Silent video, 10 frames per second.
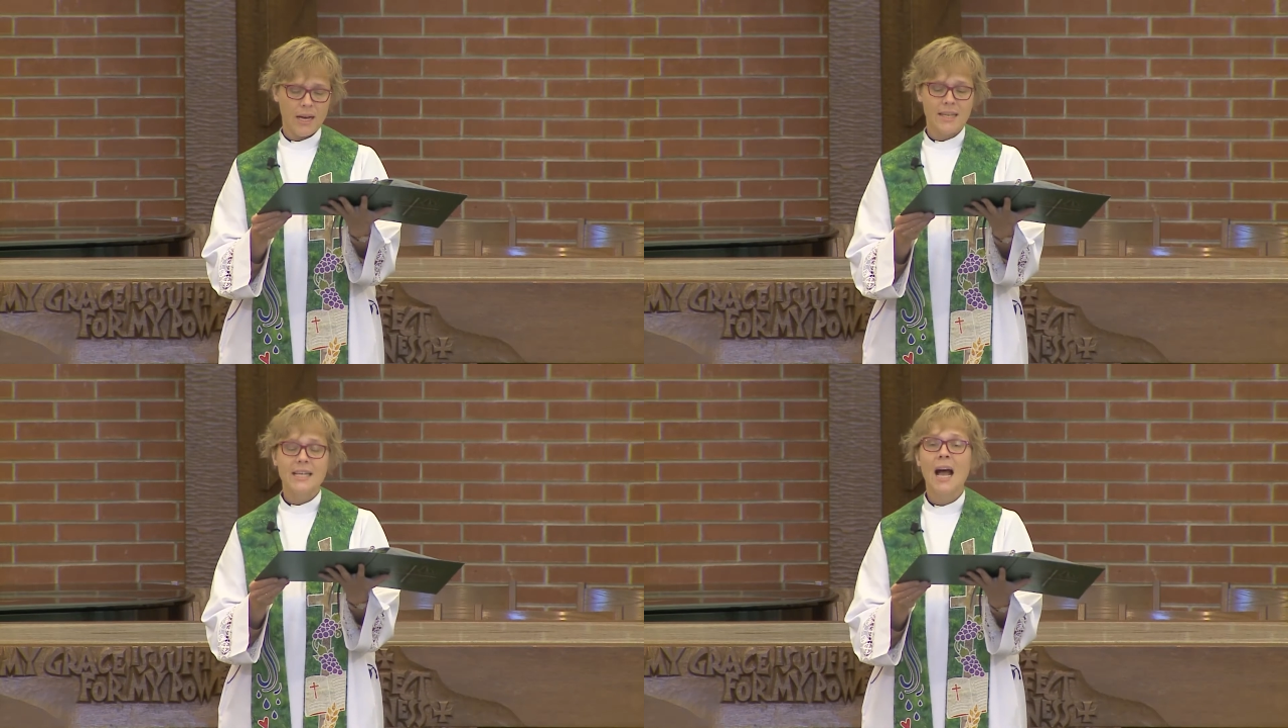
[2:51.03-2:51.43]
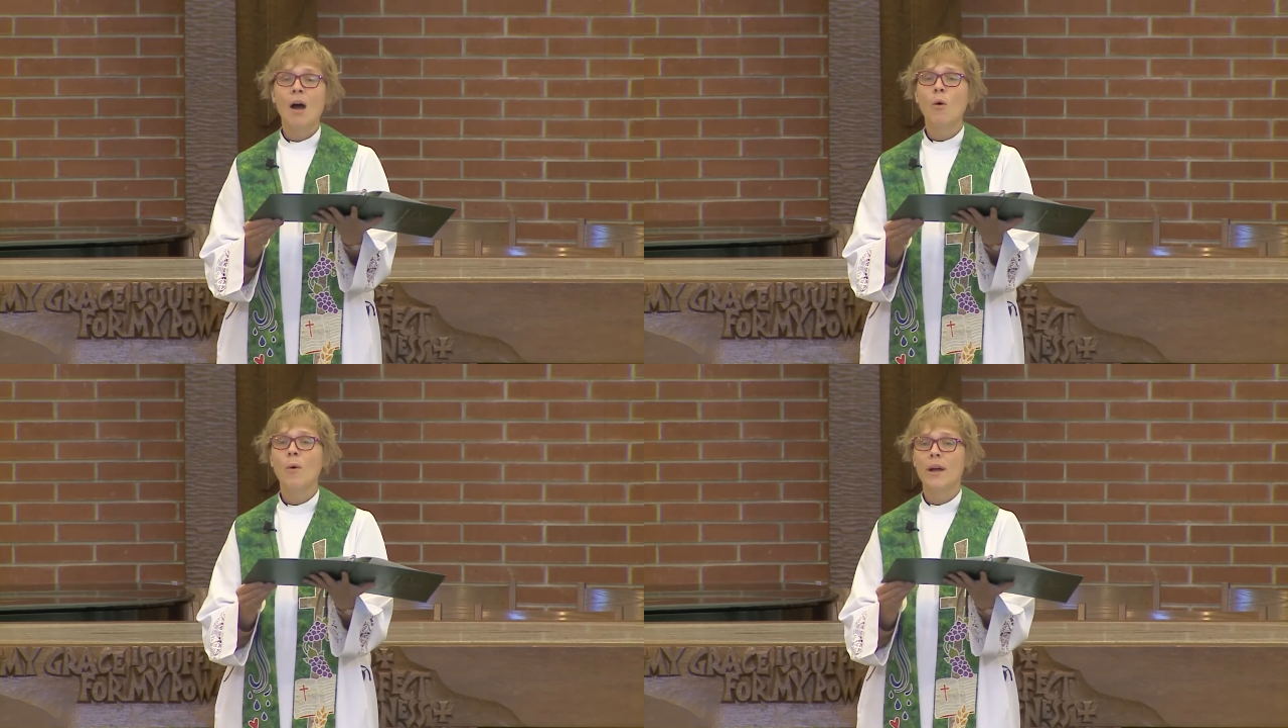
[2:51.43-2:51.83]
And
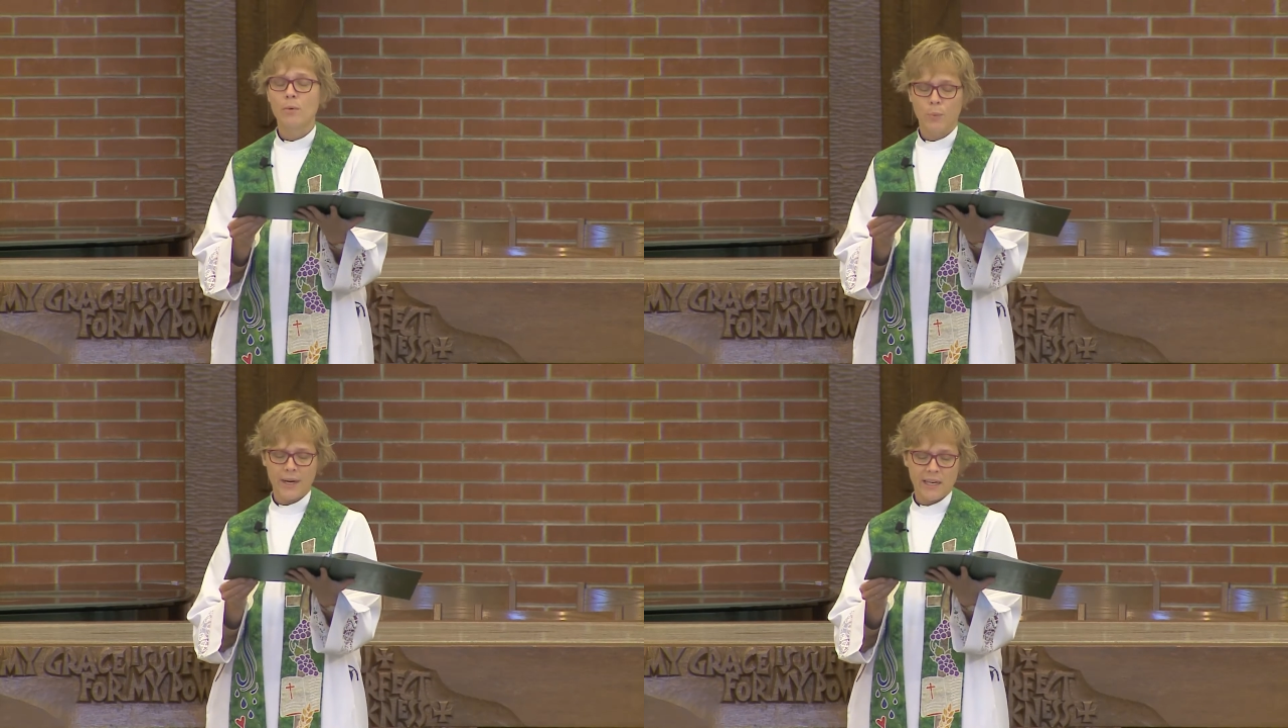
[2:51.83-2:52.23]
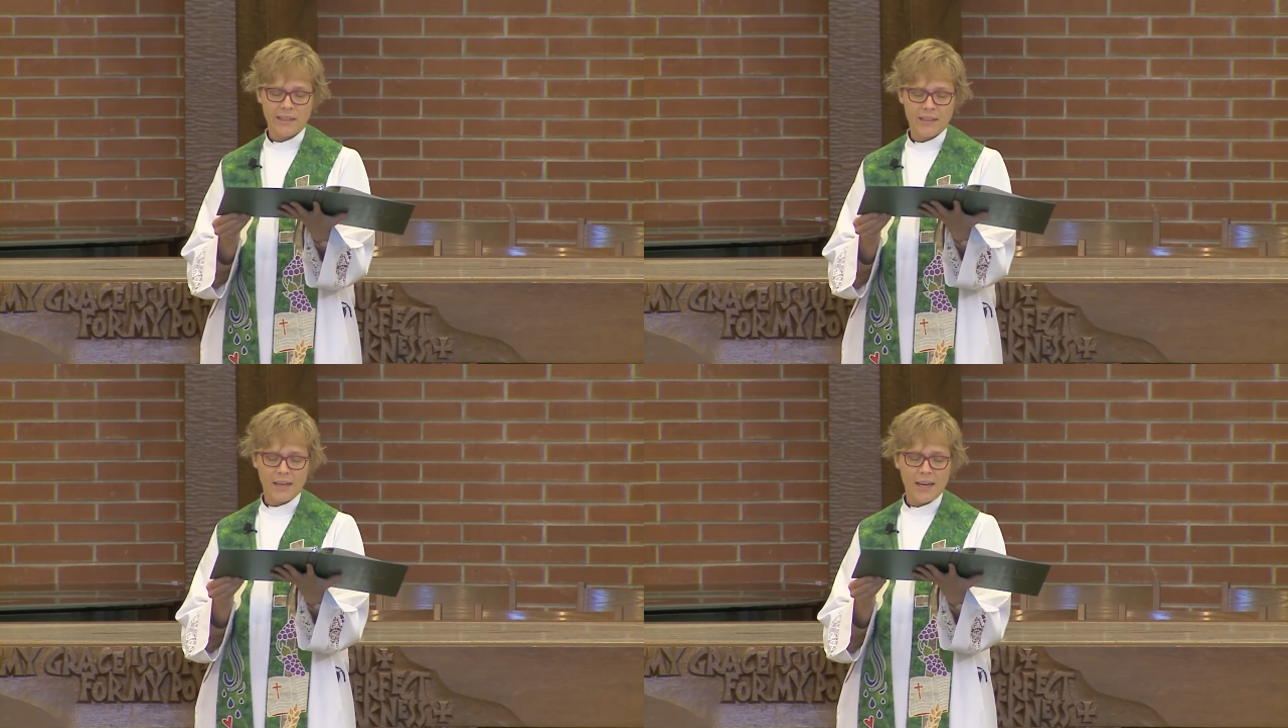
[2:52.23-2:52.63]
how and
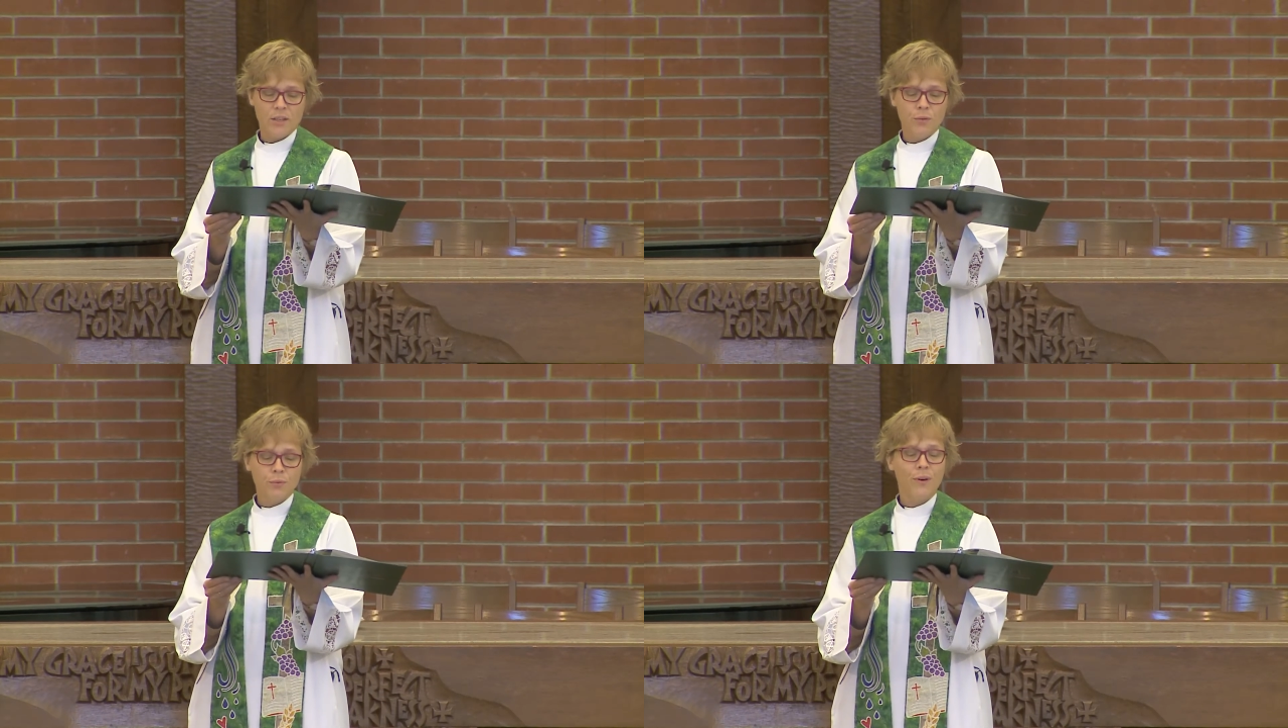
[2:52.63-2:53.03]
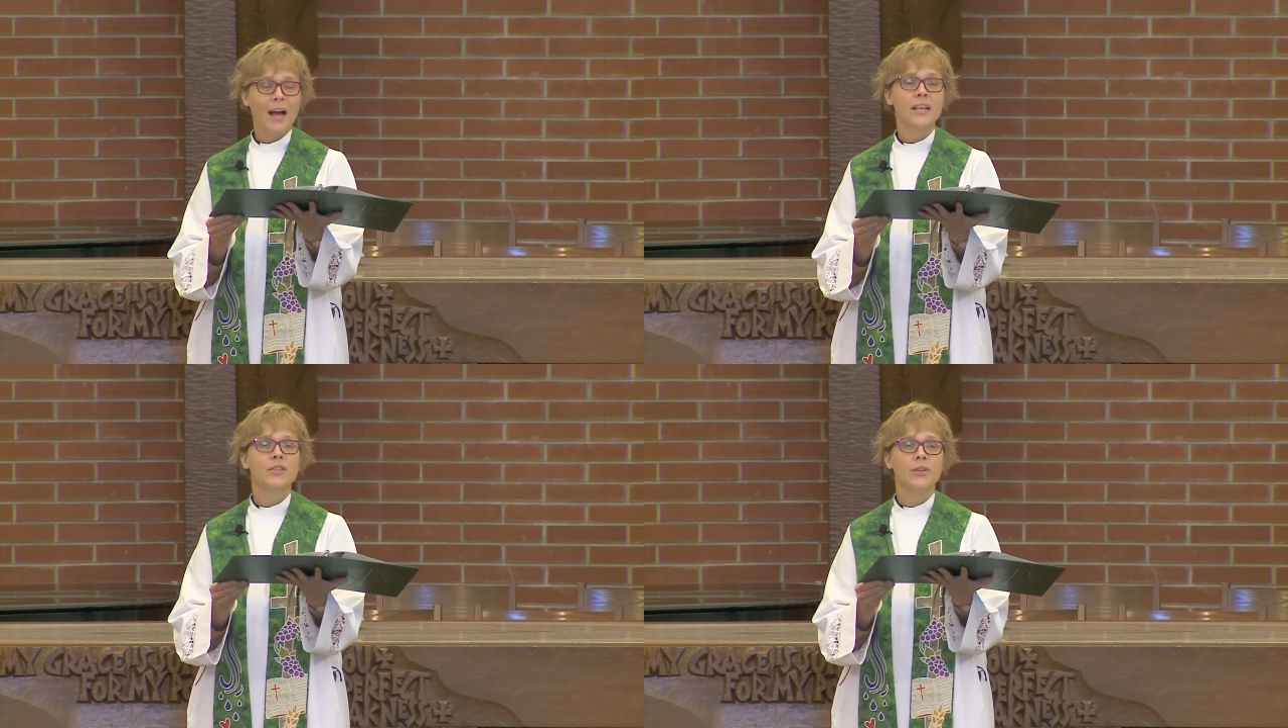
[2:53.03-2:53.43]
where can you
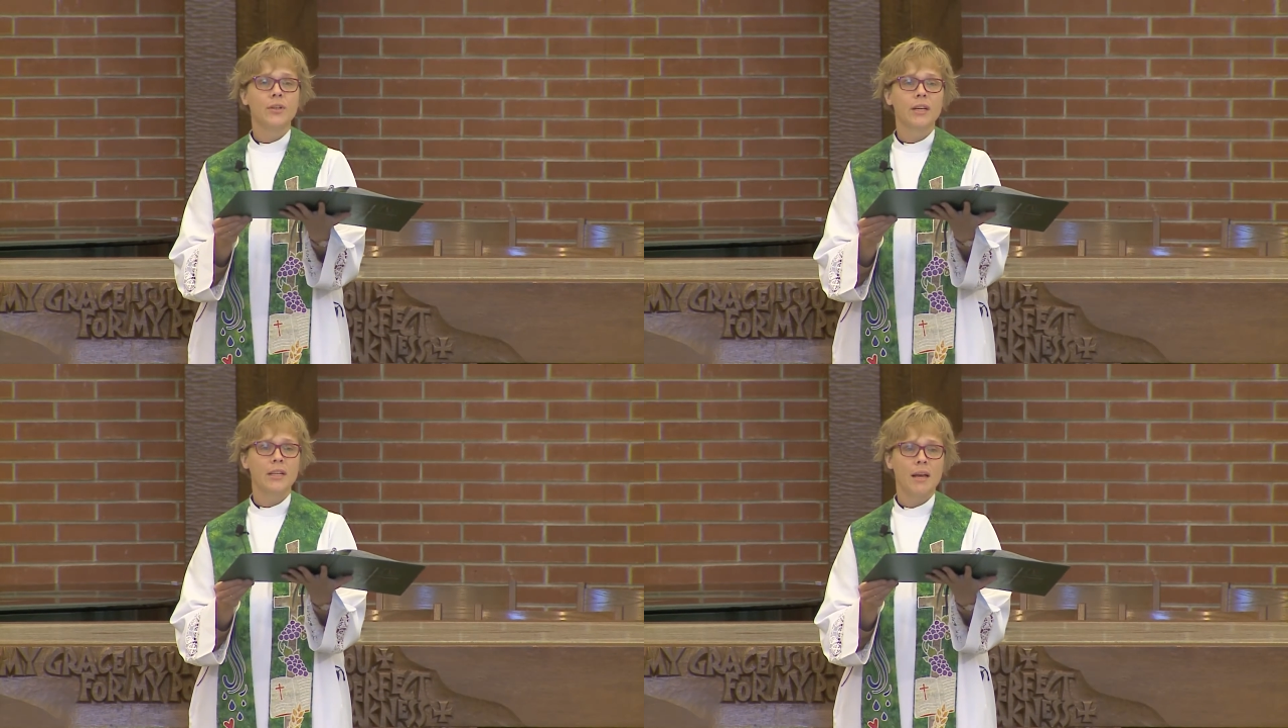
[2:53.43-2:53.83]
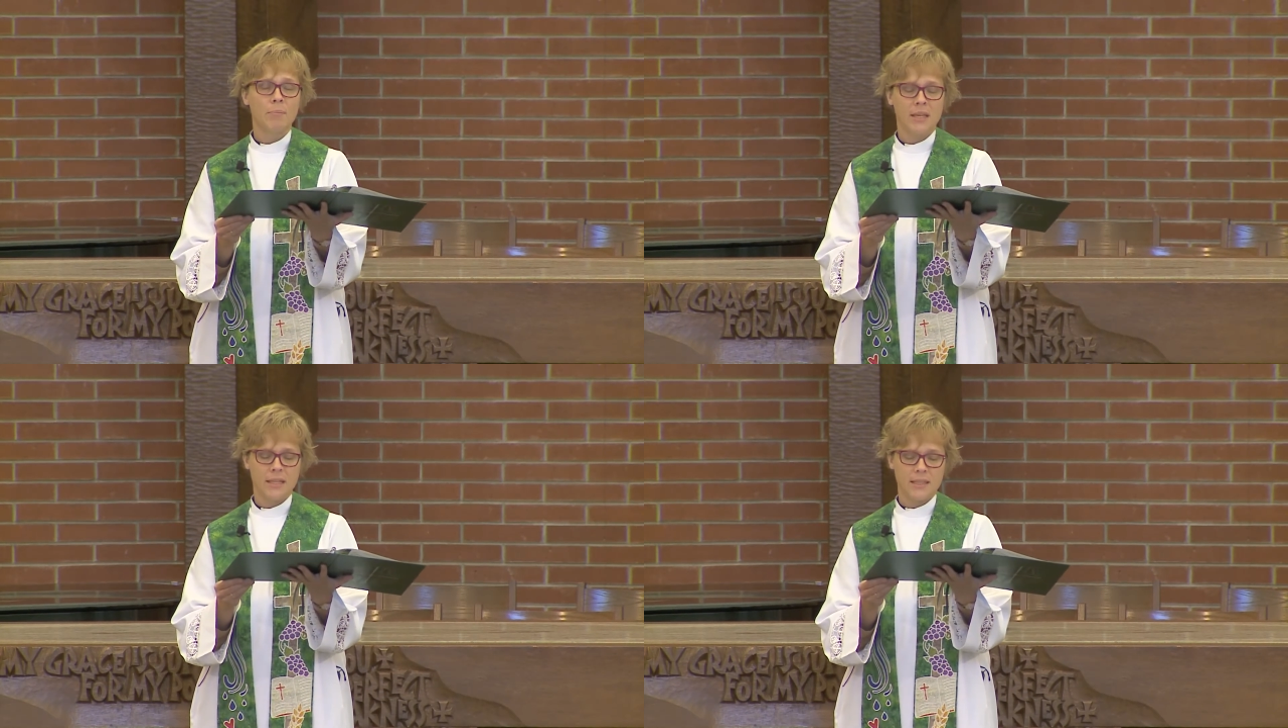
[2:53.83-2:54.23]
find your inner
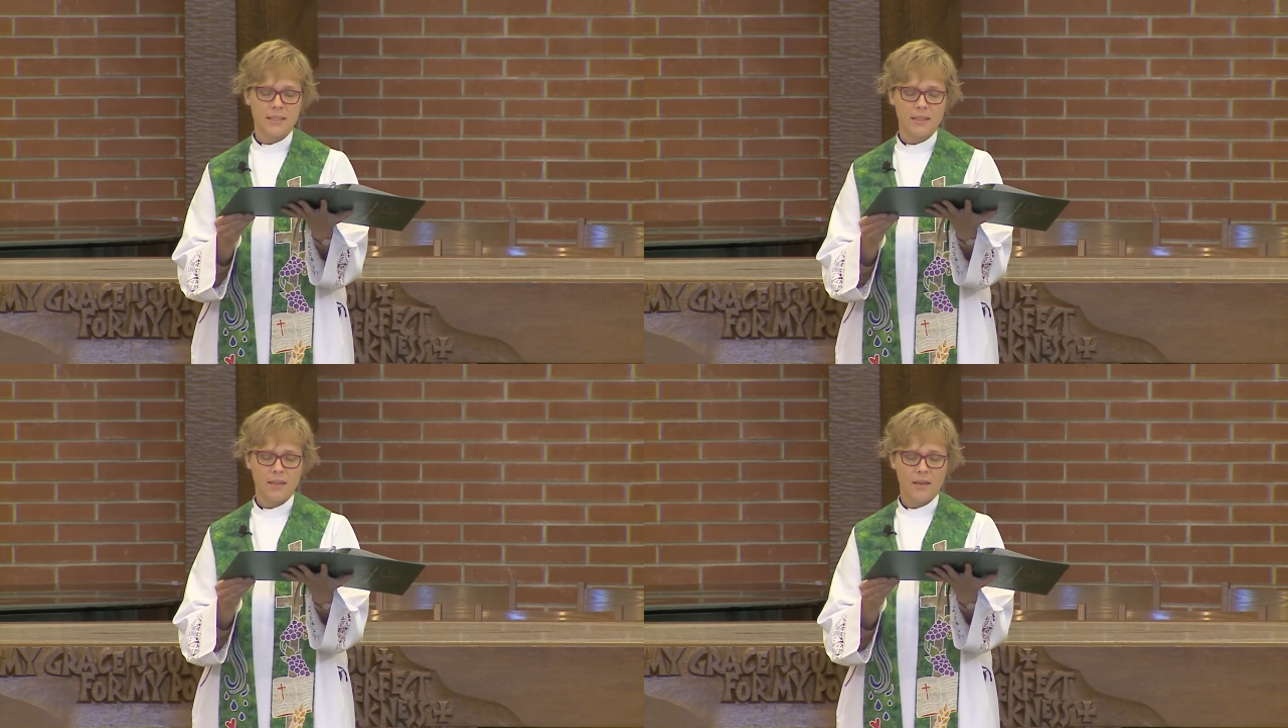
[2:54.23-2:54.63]
peace,